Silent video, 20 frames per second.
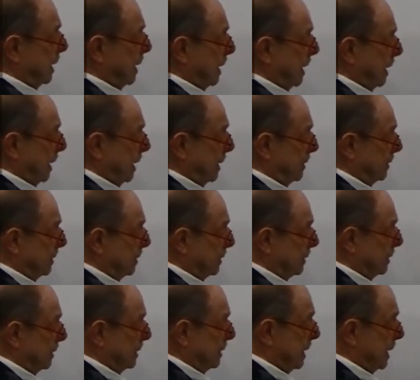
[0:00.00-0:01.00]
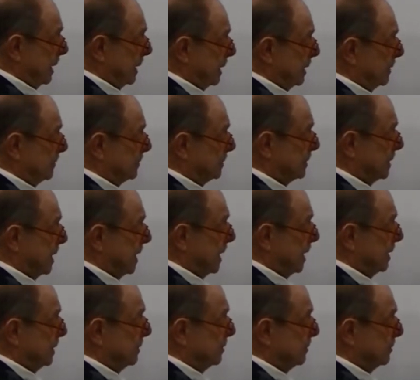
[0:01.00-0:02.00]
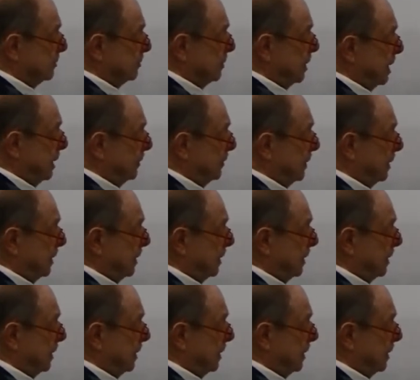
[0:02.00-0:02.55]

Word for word: and the negative sign right